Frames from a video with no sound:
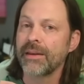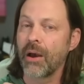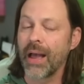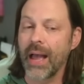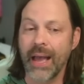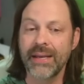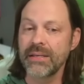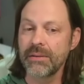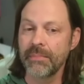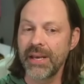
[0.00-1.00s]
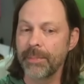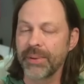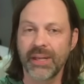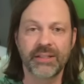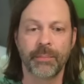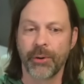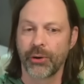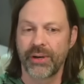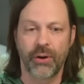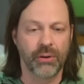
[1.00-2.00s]
Now, I didn't manipulate the
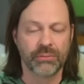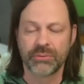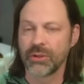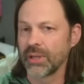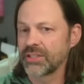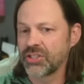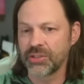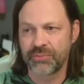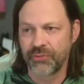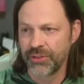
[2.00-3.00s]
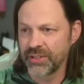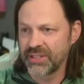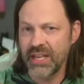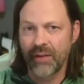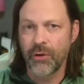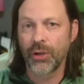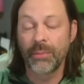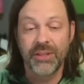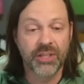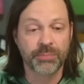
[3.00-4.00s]
bird at all. So let's just, for the sake of
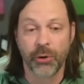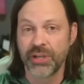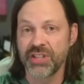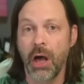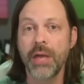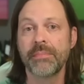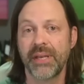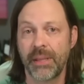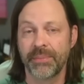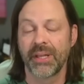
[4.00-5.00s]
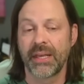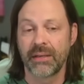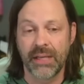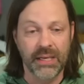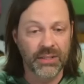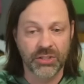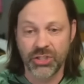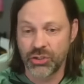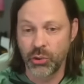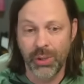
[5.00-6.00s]
argument, this bird is unmanipulated. It is
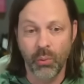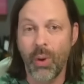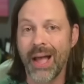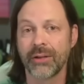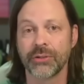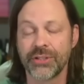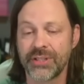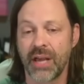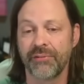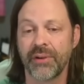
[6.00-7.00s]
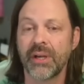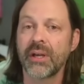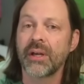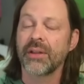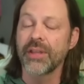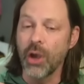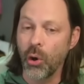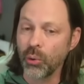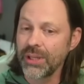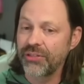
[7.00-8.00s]
just doing wild stuff the
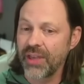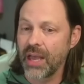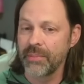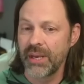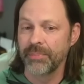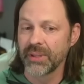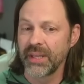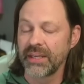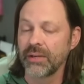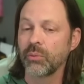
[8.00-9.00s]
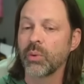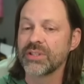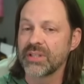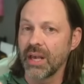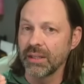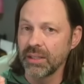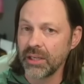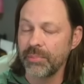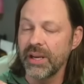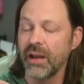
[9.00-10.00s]
only thing I manipulated was a
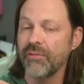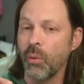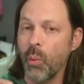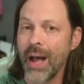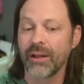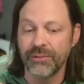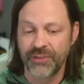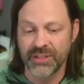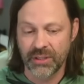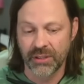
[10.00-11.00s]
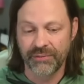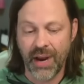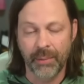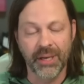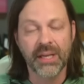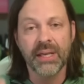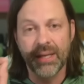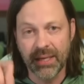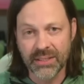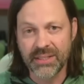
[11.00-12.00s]
little bit of the wild physical environment.
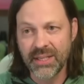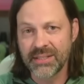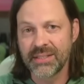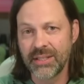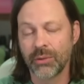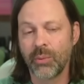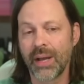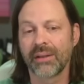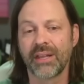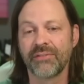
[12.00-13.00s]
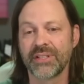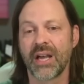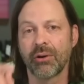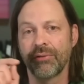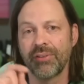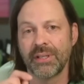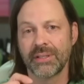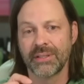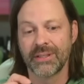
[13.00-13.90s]
Is this still wildlife photography?